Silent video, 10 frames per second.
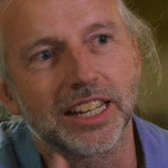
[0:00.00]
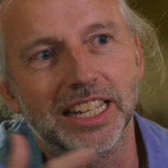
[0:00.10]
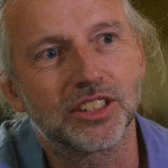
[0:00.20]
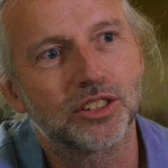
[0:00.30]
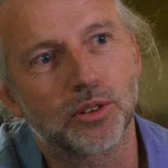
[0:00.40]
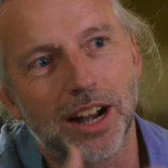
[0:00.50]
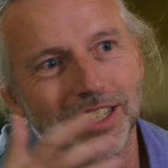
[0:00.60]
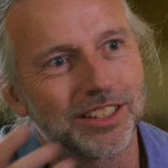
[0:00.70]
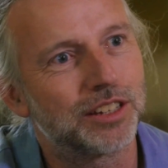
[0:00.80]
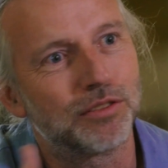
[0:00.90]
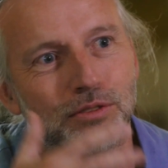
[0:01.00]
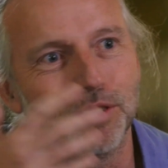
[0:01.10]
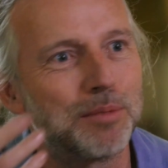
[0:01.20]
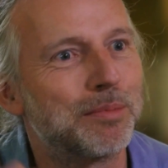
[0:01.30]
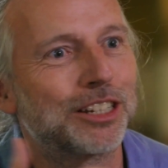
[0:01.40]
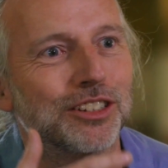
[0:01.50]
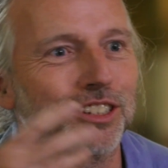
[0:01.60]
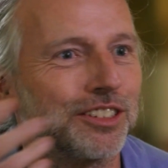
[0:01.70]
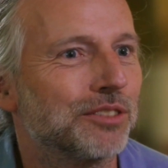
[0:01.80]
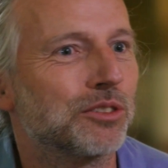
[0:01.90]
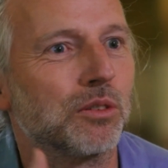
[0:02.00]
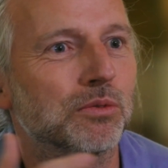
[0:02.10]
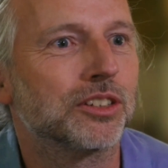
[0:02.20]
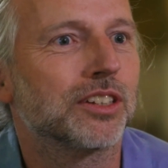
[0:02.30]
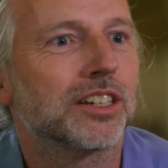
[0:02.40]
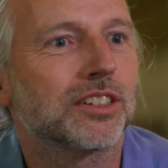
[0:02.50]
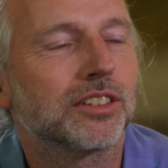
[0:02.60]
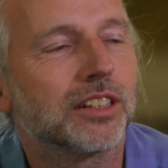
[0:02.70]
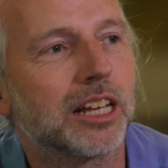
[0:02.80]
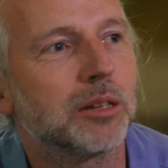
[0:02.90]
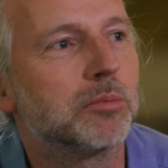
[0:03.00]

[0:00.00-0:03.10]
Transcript: kind of interactive, imaginative, conversational